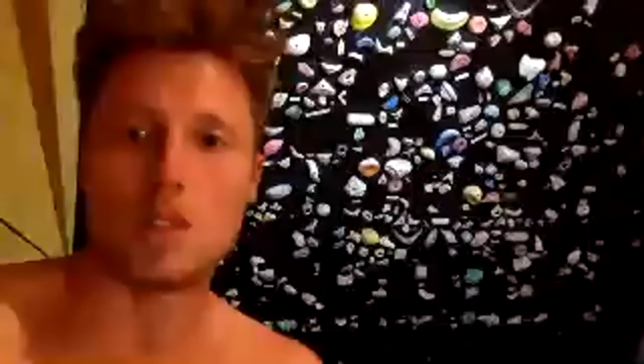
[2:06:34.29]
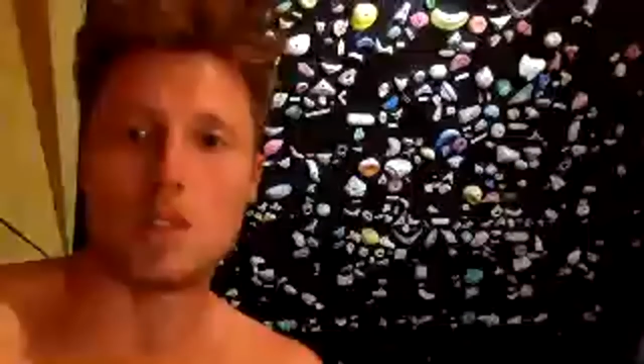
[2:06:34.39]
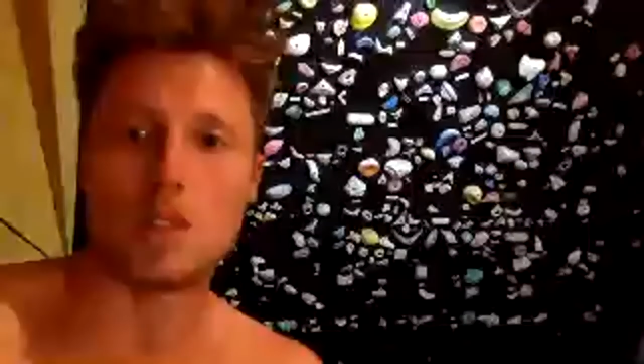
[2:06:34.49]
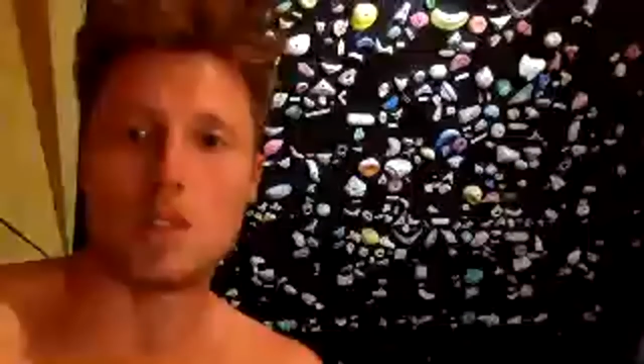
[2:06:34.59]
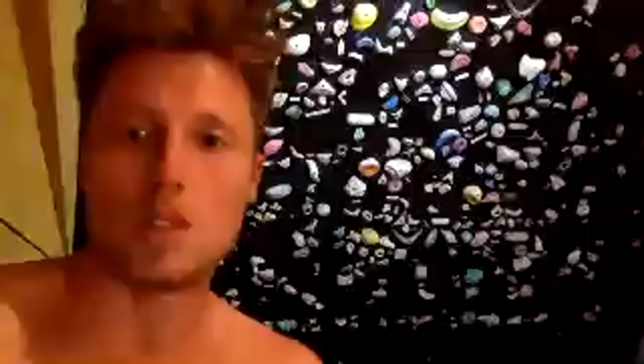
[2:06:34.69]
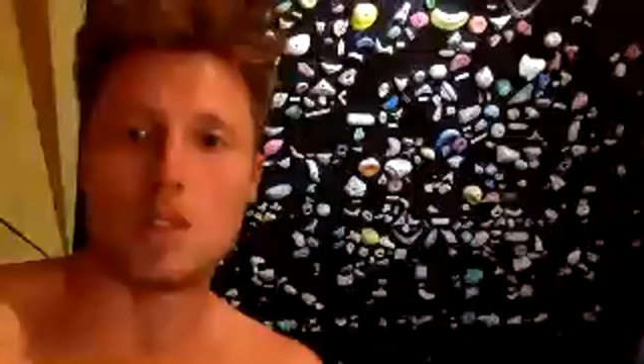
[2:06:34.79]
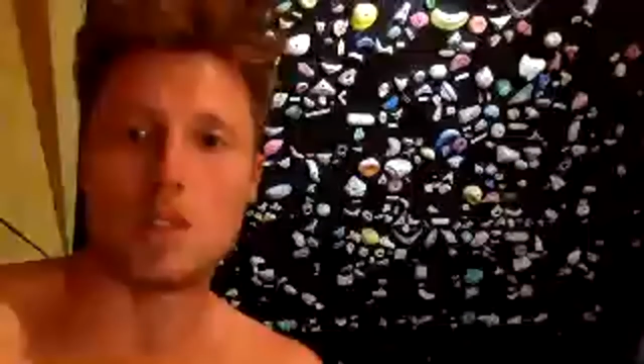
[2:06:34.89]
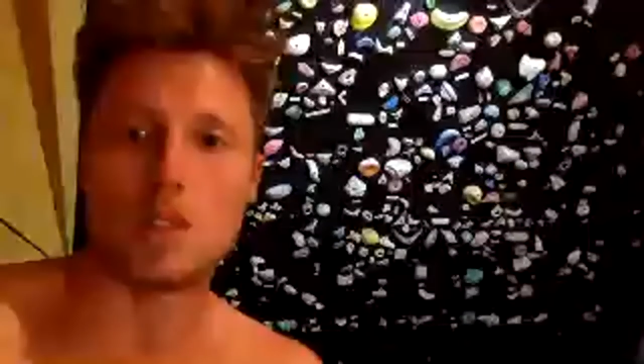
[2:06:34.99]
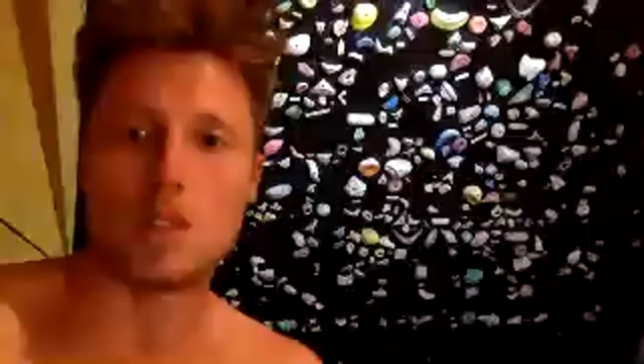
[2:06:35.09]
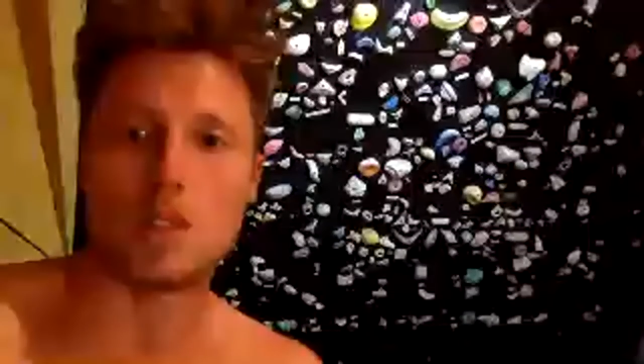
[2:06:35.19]
only because I
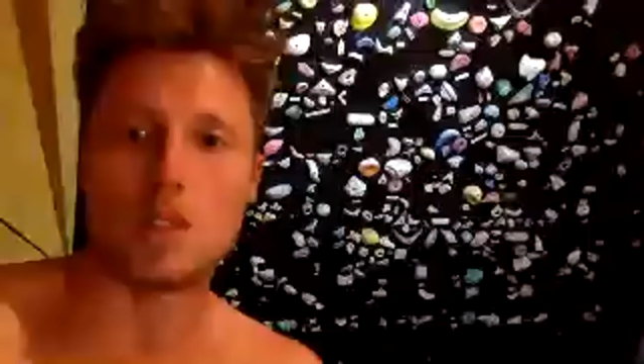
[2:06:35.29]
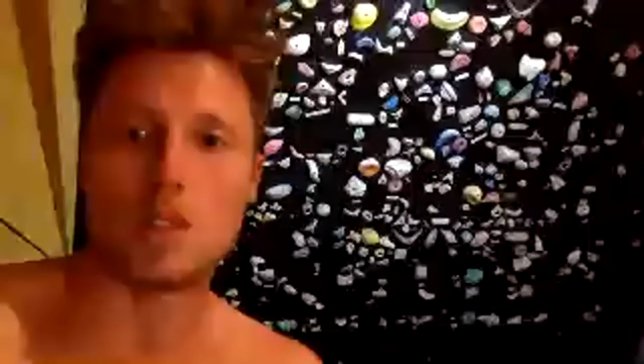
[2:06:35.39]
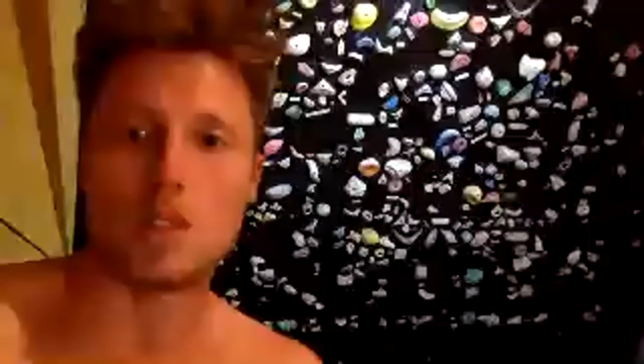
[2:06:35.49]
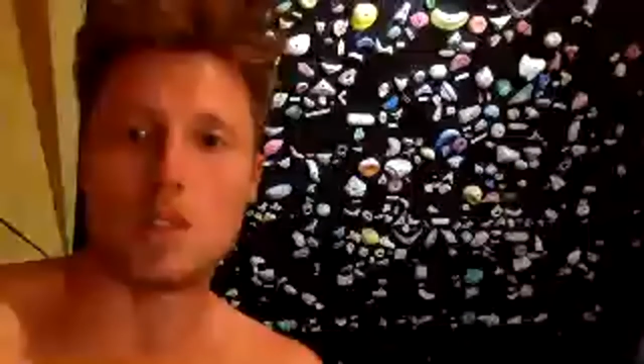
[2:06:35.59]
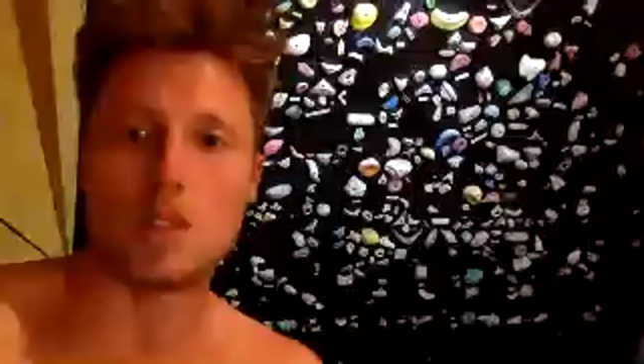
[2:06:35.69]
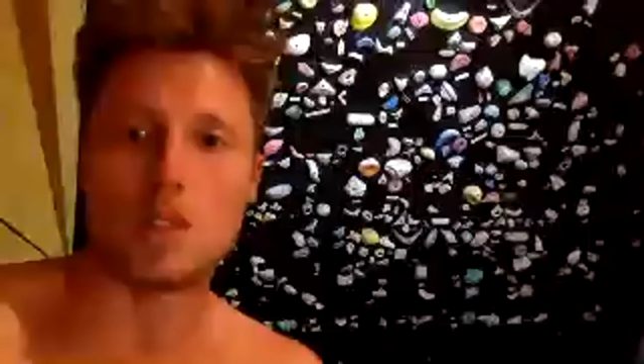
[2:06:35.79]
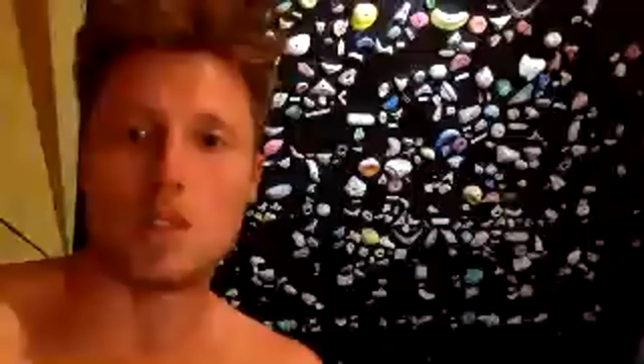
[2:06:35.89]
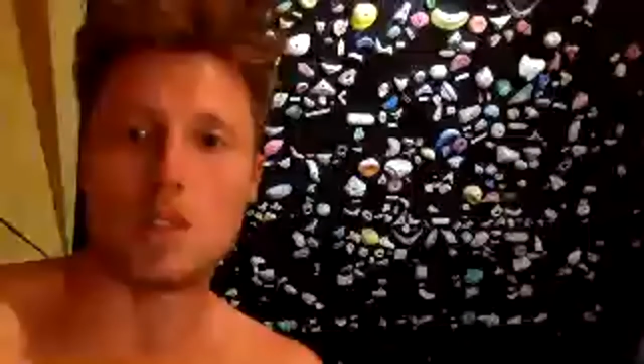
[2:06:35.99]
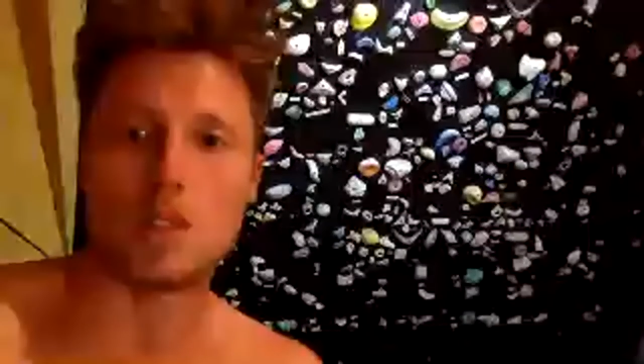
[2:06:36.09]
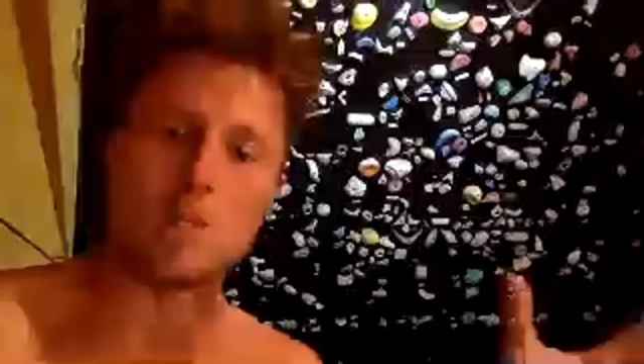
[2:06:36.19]
have a platform,
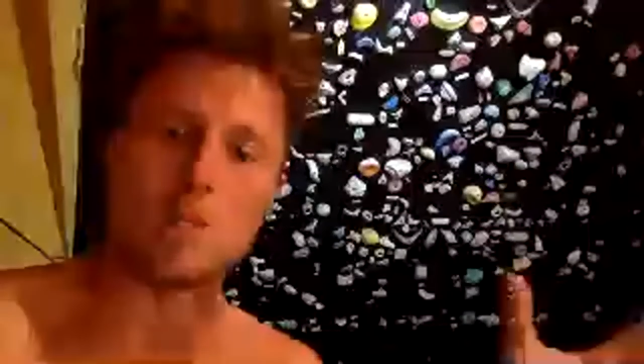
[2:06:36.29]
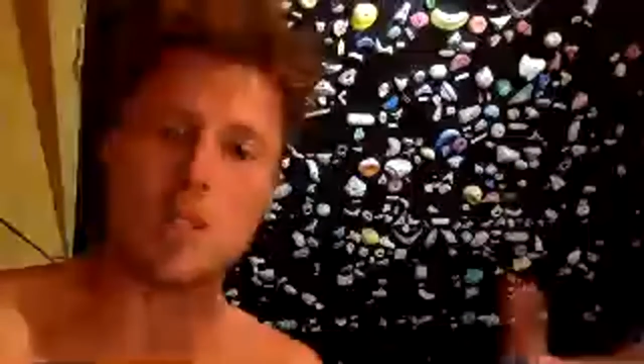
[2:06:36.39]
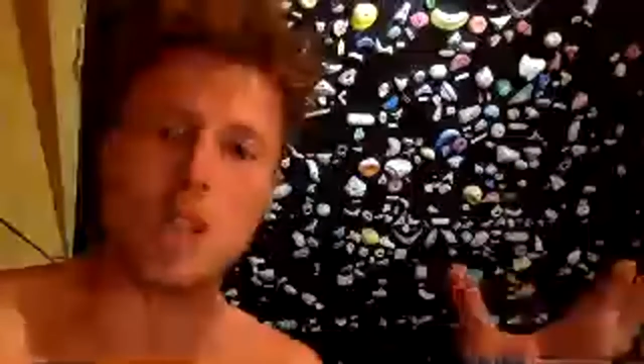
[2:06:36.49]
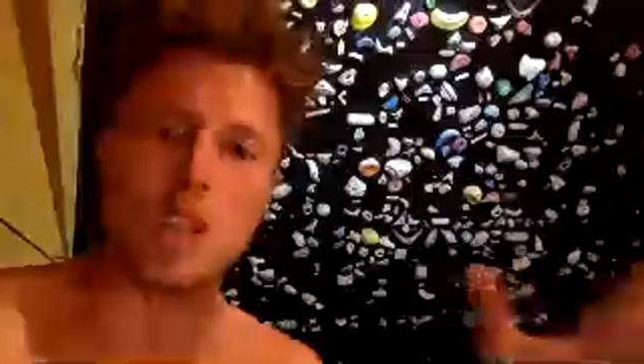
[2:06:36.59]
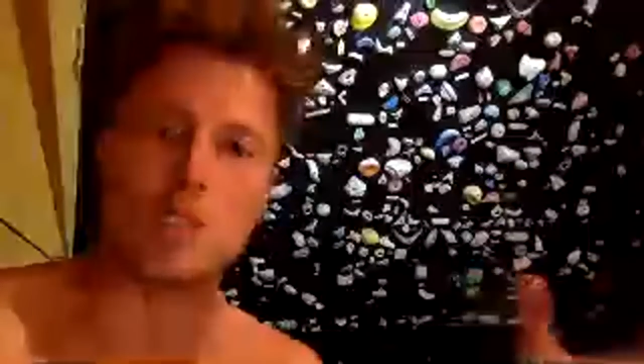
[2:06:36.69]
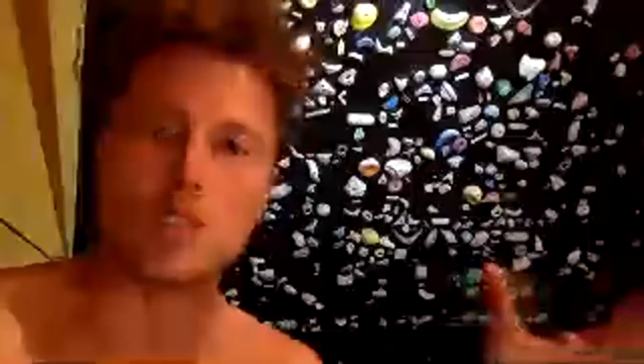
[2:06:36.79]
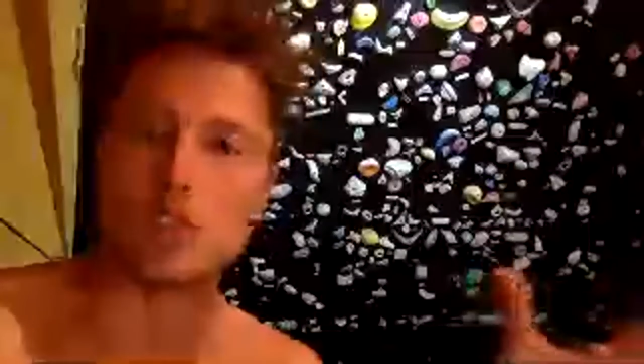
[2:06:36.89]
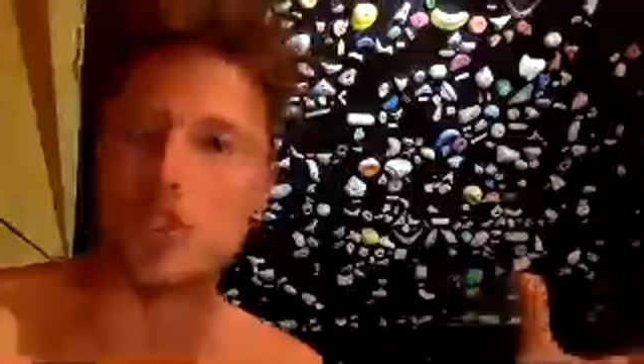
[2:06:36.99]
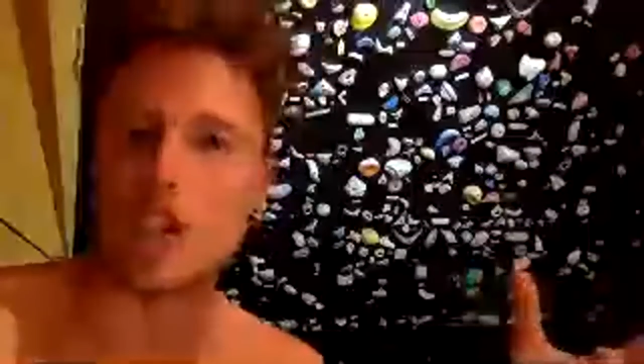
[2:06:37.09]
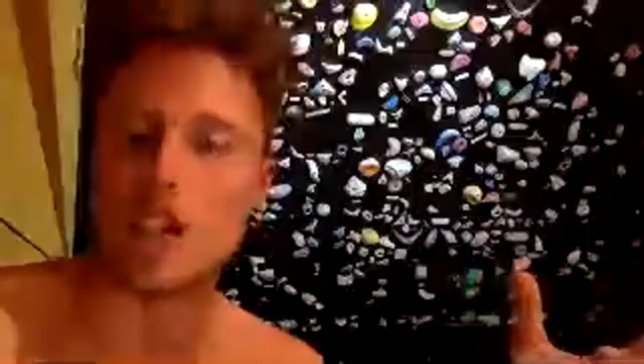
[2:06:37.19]
because I have this
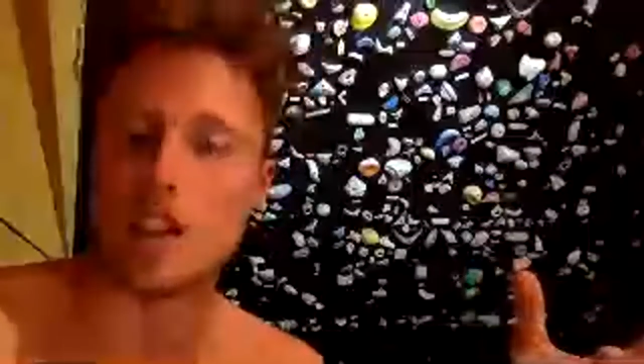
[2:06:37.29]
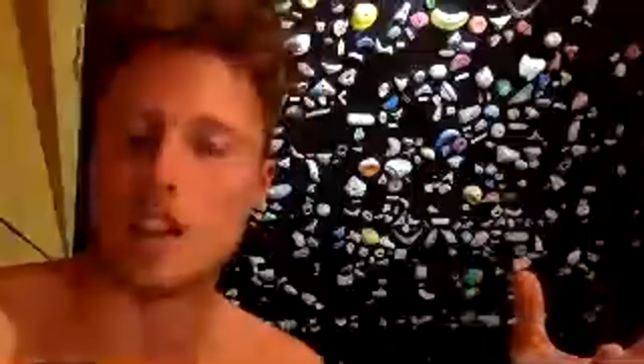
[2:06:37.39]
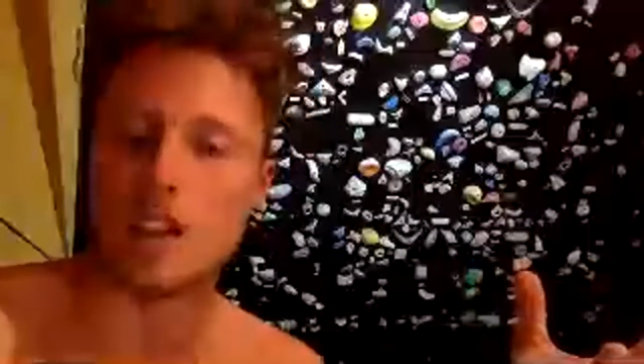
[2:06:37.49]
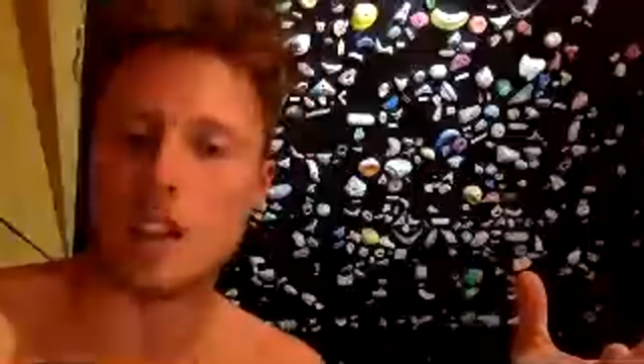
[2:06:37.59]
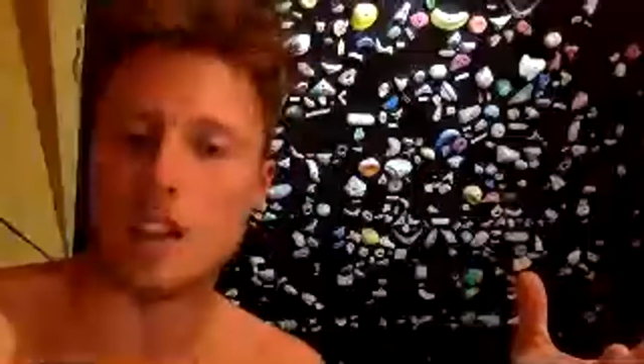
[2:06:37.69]
channel.